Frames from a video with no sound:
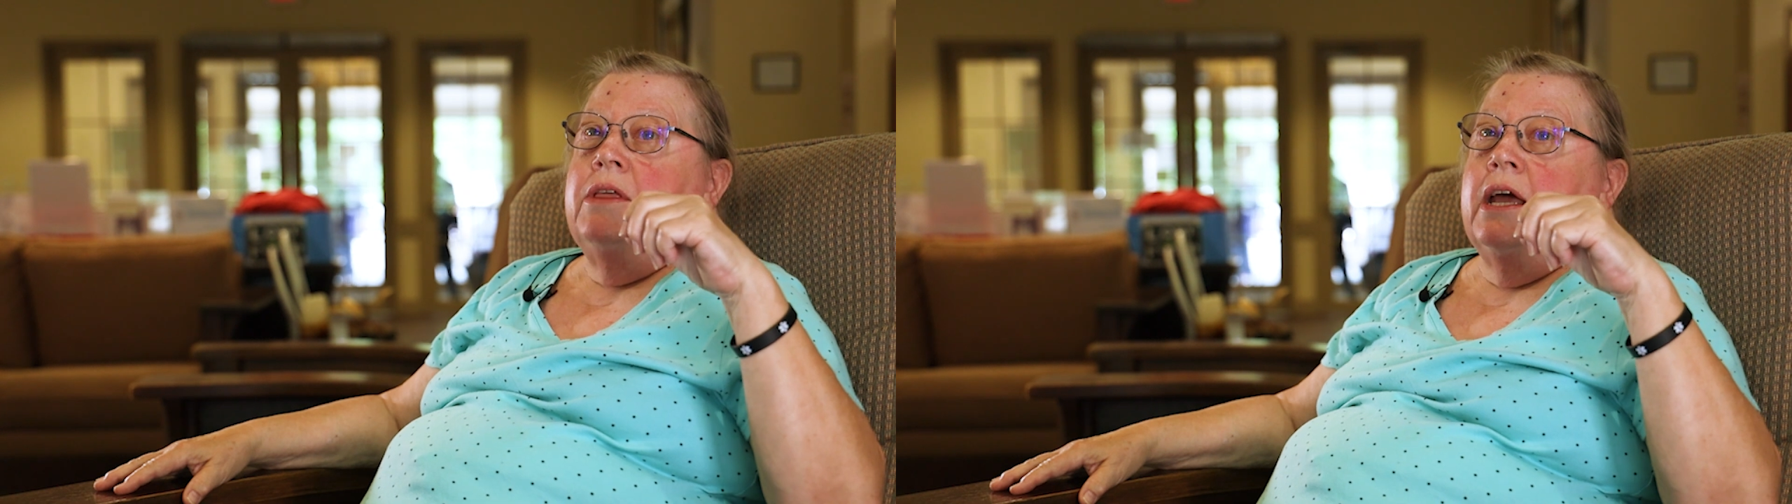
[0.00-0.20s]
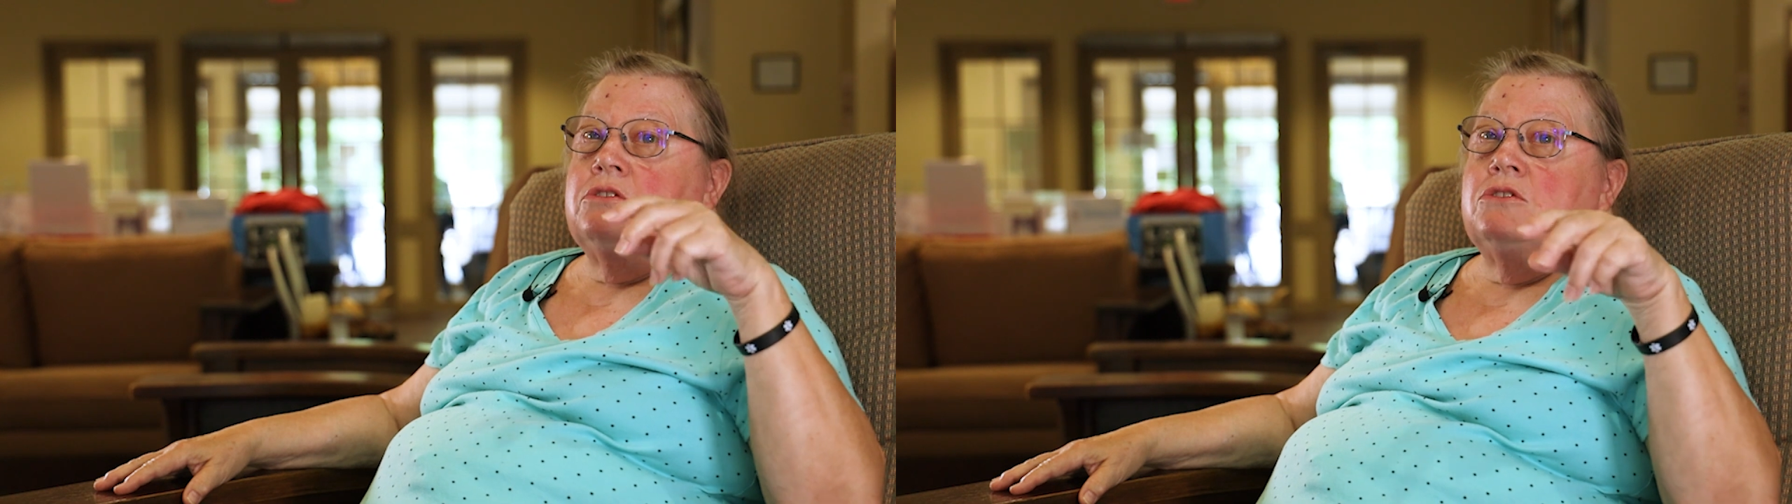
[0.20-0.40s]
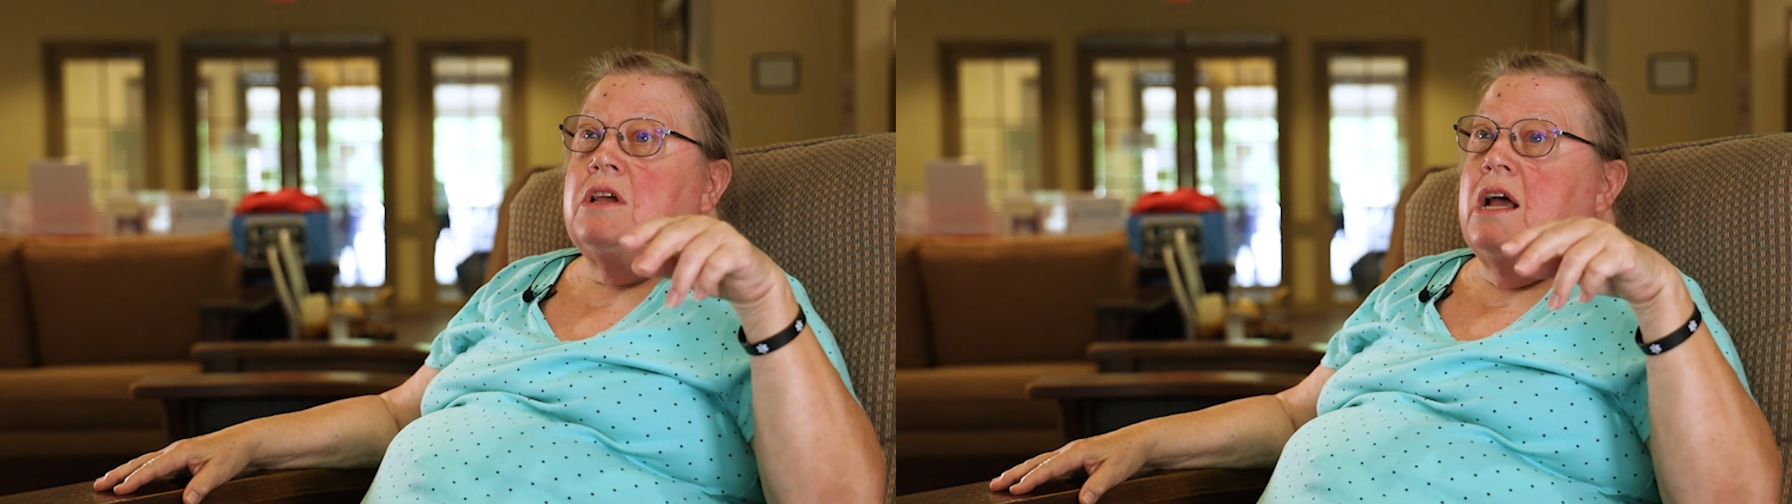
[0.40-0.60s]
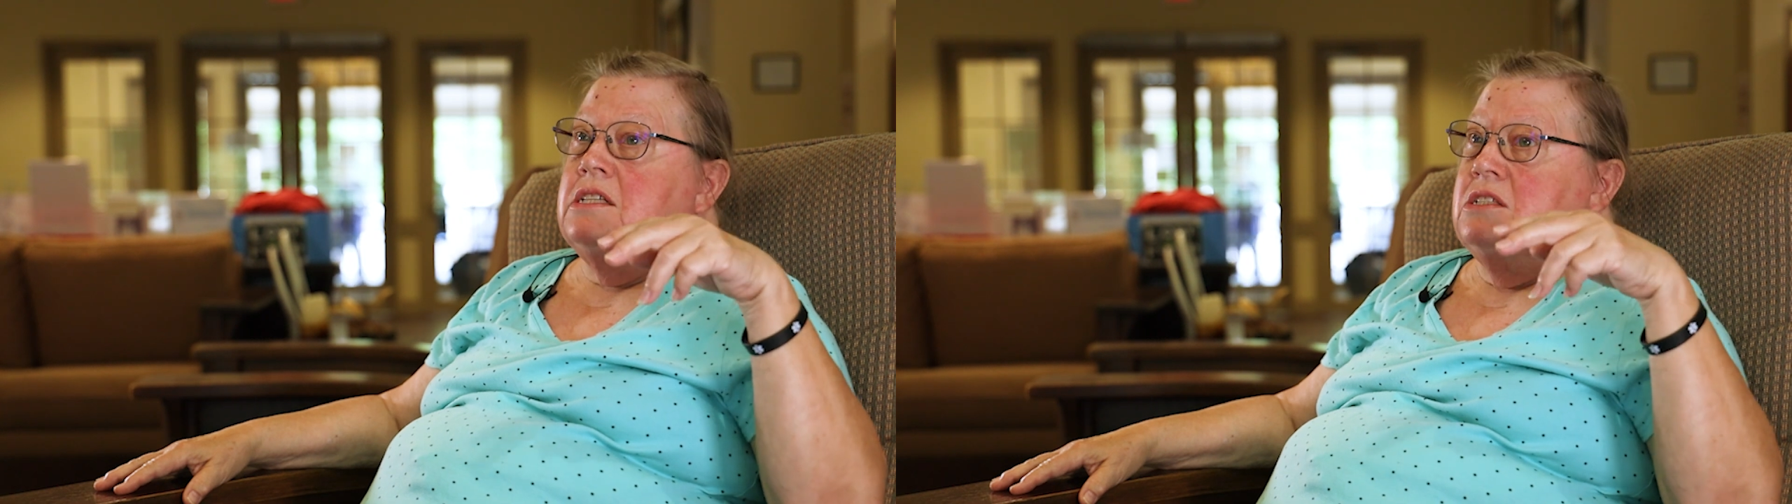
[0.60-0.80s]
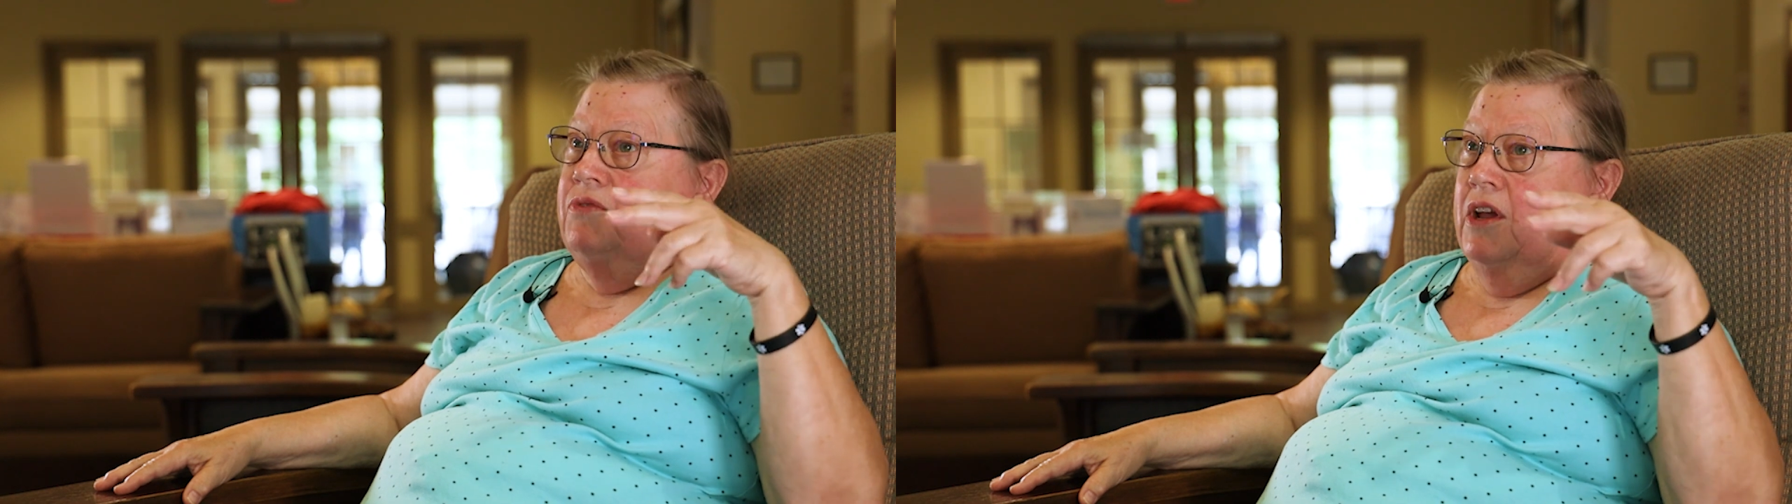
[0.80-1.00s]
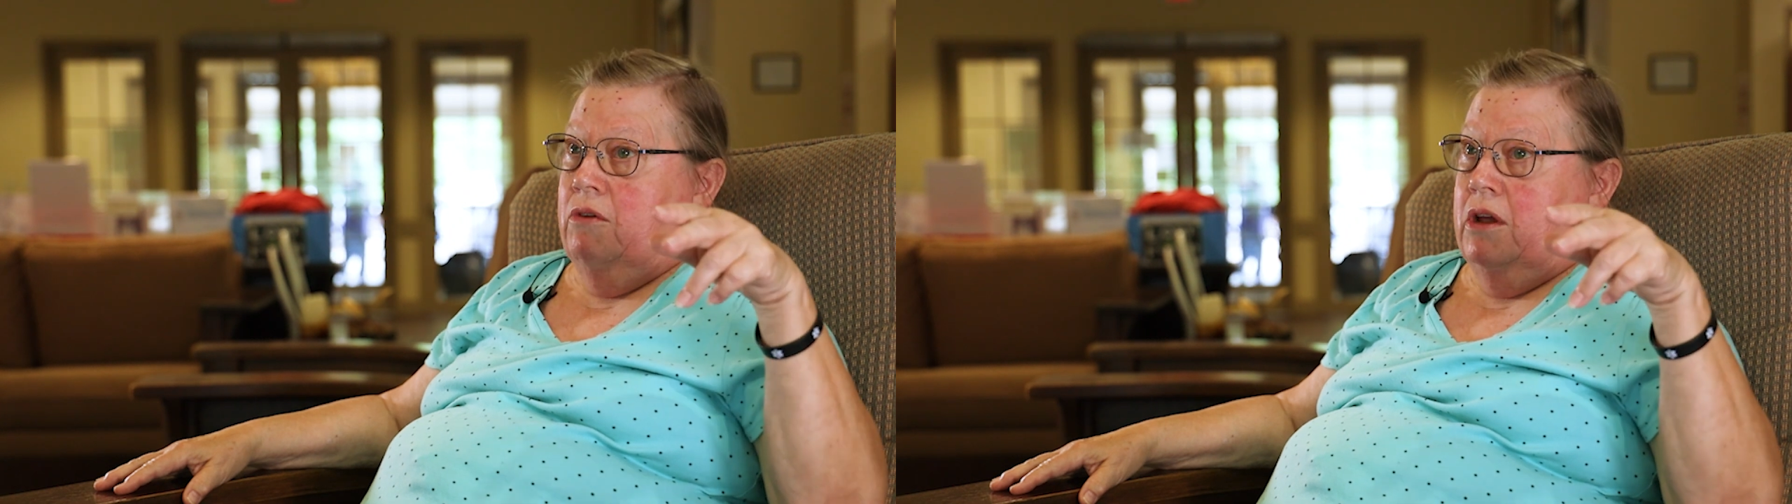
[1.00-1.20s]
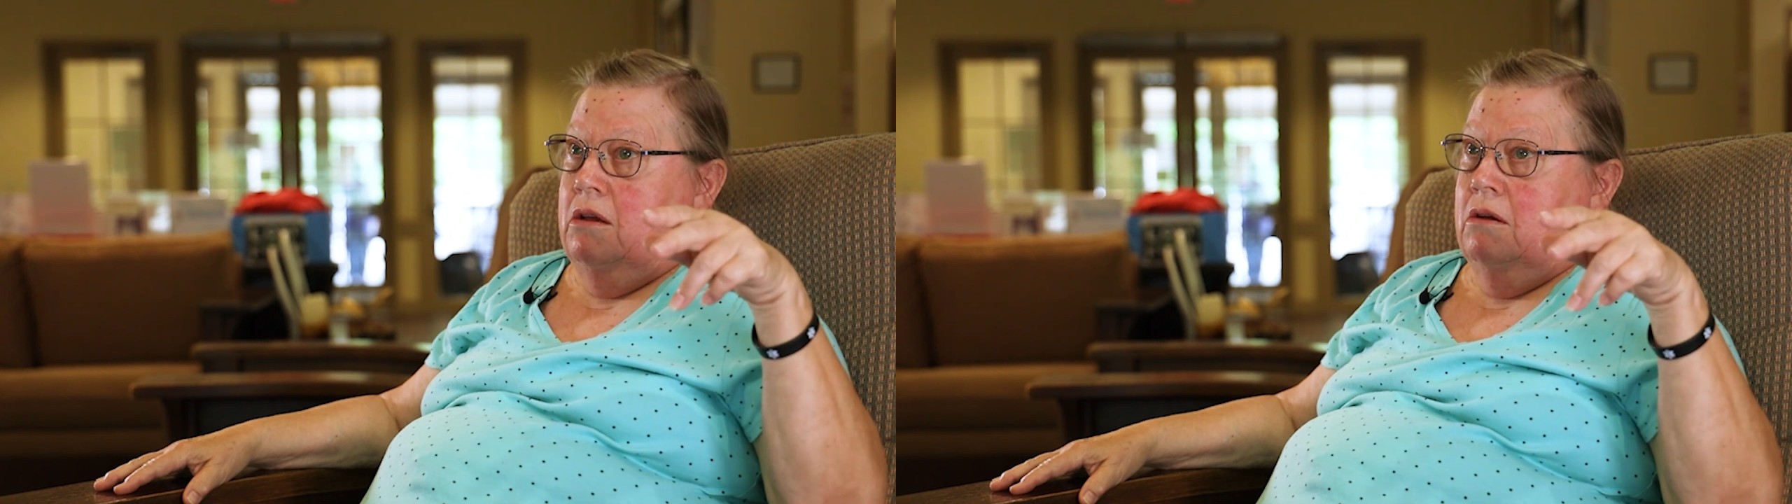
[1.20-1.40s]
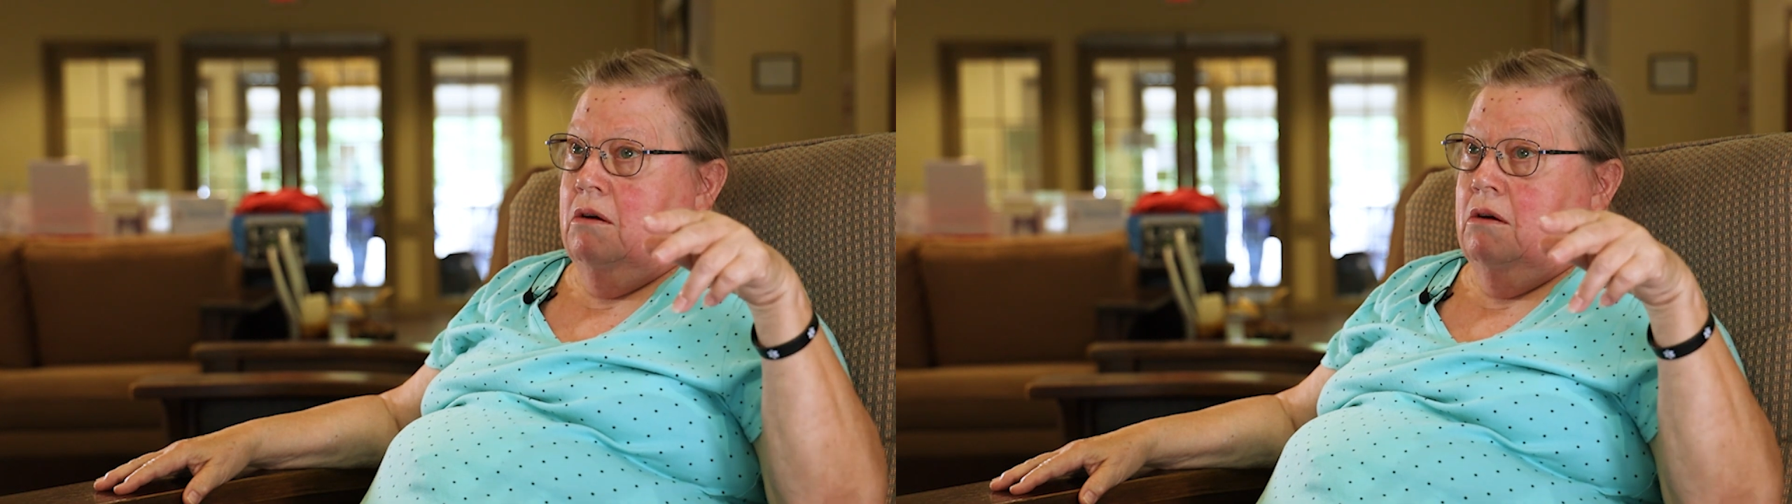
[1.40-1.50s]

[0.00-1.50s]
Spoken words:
The exercises vary